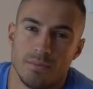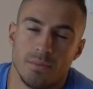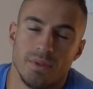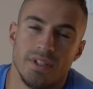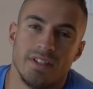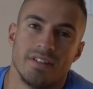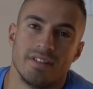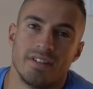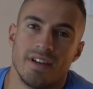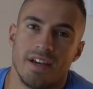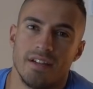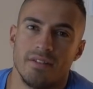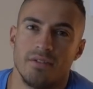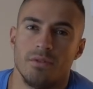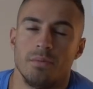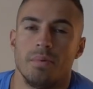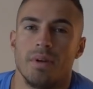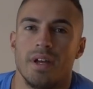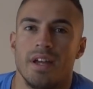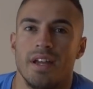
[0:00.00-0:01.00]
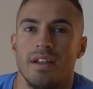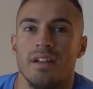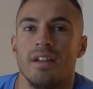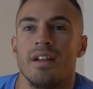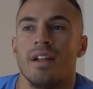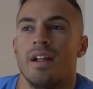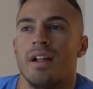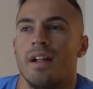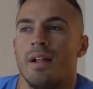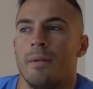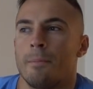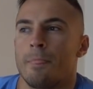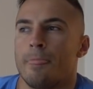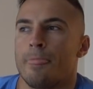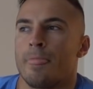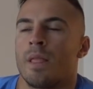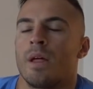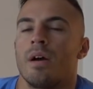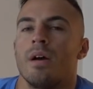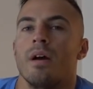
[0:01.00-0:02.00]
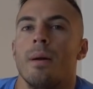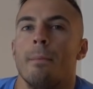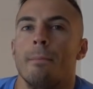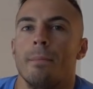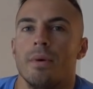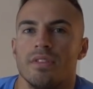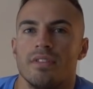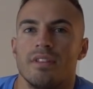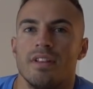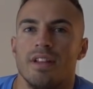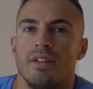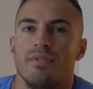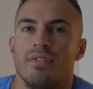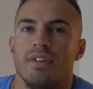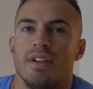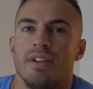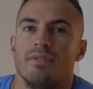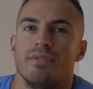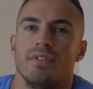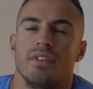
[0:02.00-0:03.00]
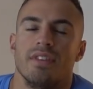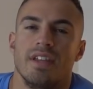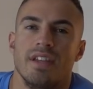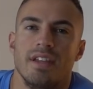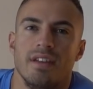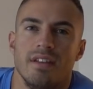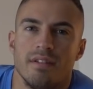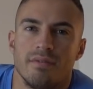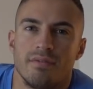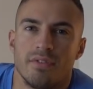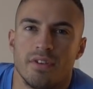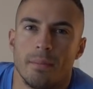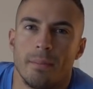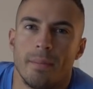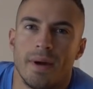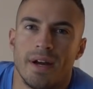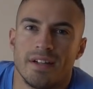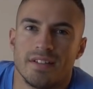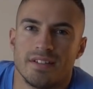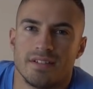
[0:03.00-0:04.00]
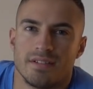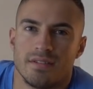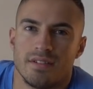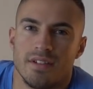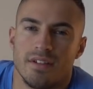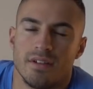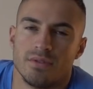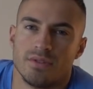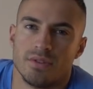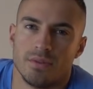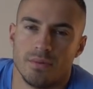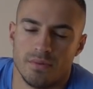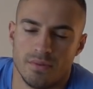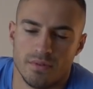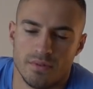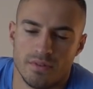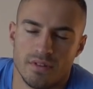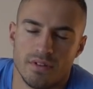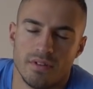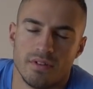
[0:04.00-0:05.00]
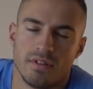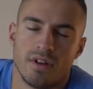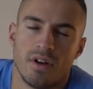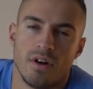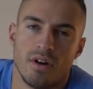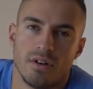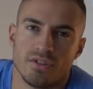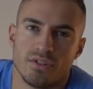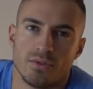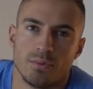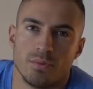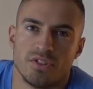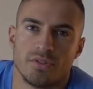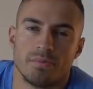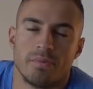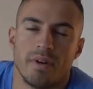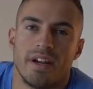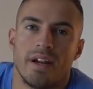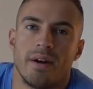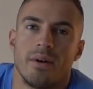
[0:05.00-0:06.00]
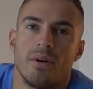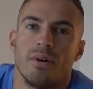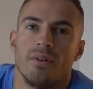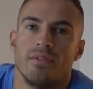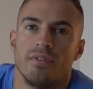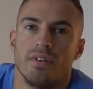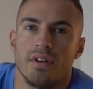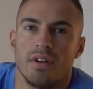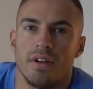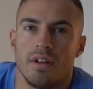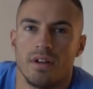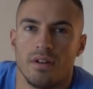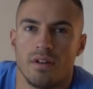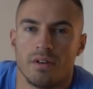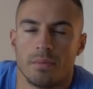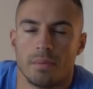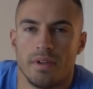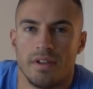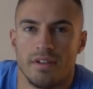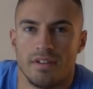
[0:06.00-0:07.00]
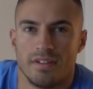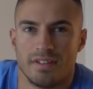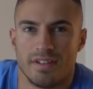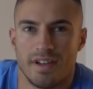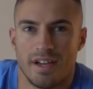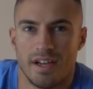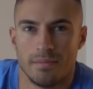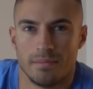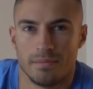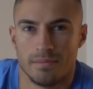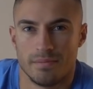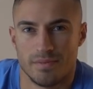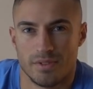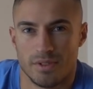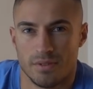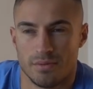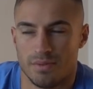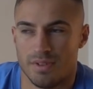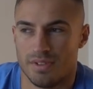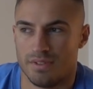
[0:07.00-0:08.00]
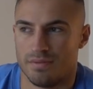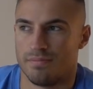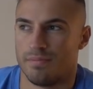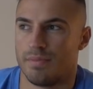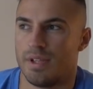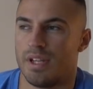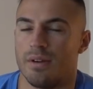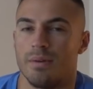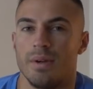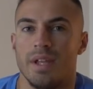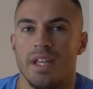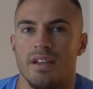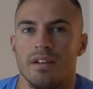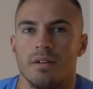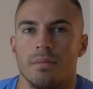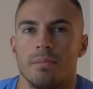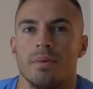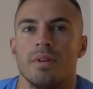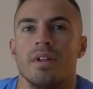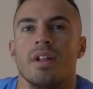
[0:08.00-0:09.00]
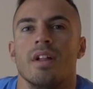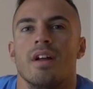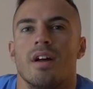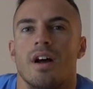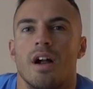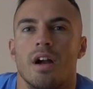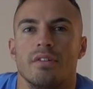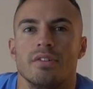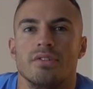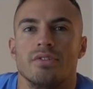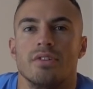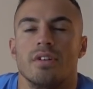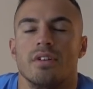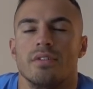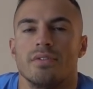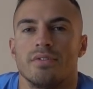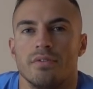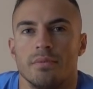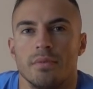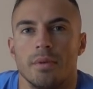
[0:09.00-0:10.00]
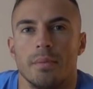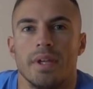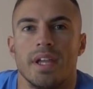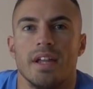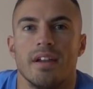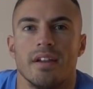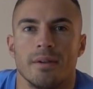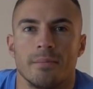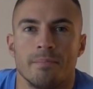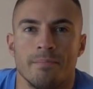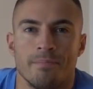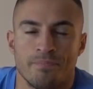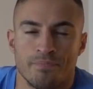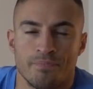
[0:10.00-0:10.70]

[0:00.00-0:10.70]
and we decided to pay a monthly fee for the mats. You know, so the cost was spread out over a long period of time, so it didn't, you know, eat up our reserves from the beginning.